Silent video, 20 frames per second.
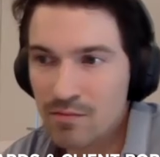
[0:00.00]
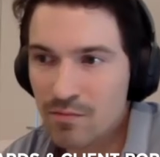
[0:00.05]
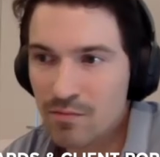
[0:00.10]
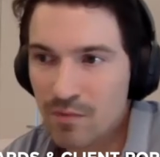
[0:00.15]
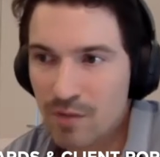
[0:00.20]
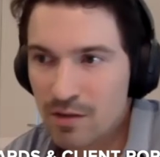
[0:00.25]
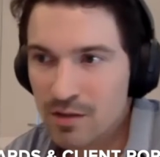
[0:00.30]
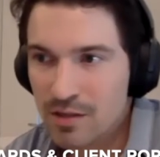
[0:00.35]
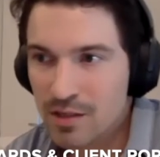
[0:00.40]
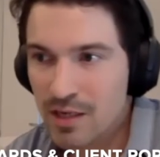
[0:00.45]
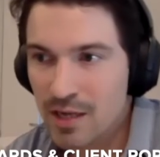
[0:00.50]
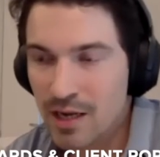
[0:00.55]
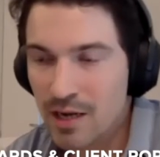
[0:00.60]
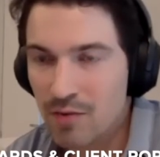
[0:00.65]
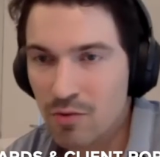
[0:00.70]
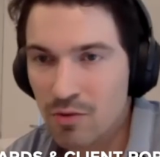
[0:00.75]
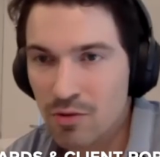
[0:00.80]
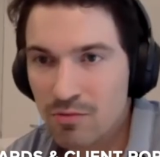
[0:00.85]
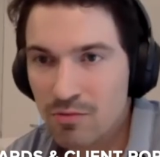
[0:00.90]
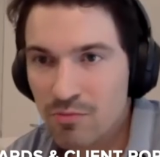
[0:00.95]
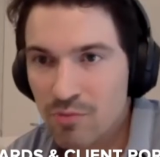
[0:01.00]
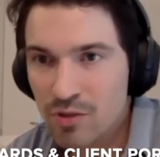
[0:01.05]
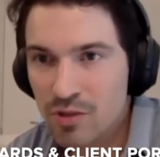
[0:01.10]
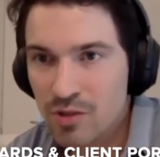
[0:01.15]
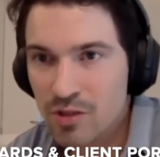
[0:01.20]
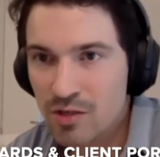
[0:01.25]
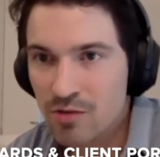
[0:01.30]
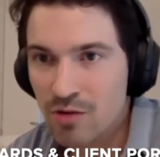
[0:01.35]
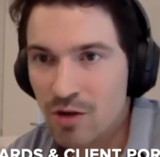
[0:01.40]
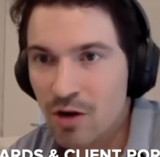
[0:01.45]
Today, we're
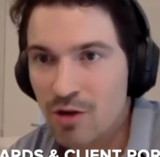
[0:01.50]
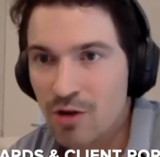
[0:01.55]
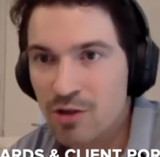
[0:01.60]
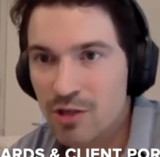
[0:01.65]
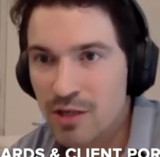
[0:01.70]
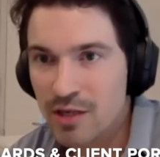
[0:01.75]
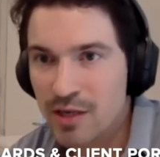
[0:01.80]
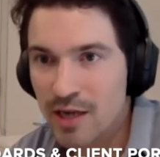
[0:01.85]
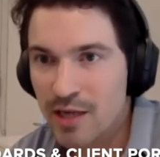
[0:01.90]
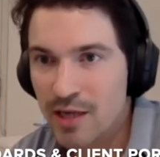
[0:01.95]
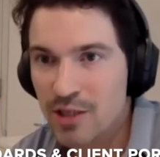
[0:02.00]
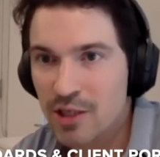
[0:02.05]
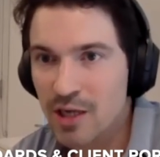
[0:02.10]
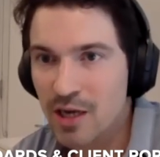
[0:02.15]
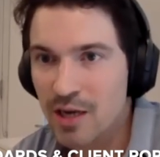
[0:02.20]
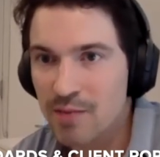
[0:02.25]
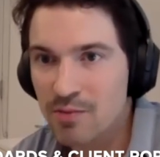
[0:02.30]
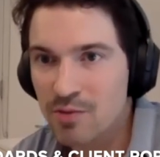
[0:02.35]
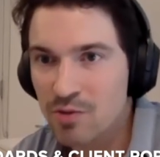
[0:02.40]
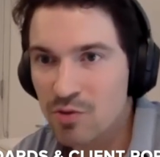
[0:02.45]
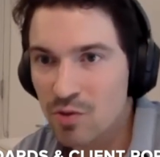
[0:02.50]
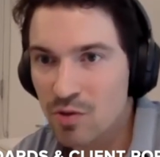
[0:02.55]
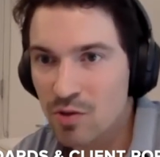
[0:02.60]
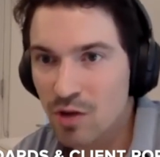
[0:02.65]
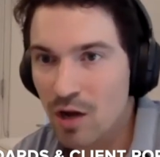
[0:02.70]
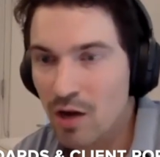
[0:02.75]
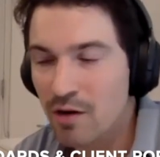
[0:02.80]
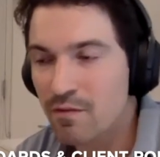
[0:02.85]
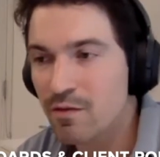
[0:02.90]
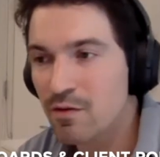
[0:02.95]
still largely catching up to a
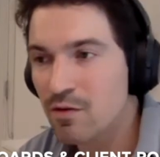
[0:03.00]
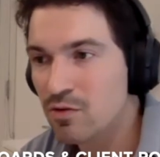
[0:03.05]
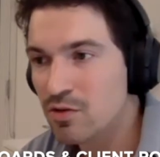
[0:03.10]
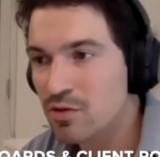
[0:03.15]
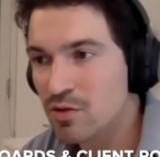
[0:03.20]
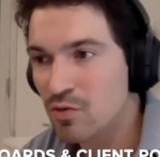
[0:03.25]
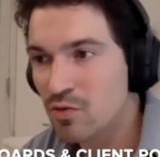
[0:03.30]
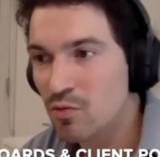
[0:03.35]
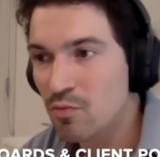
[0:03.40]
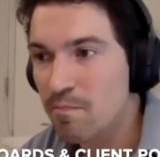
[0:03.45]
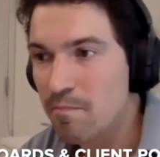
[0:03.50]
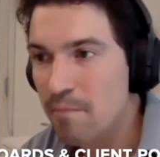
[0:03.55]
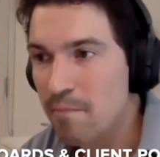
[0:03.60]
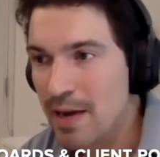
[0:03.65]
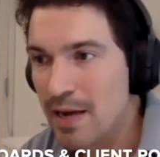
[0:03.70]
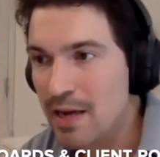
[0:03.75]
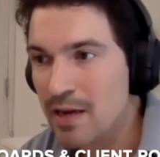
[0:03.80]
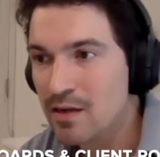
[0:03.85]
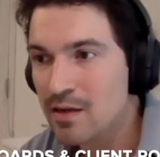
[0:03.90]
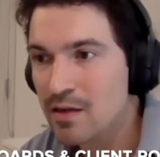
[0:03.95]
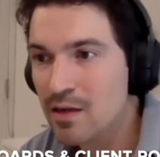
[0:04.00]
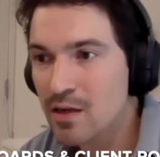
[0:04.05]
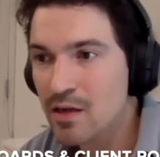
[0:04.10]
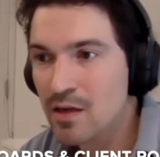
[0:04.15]
lot of folks who made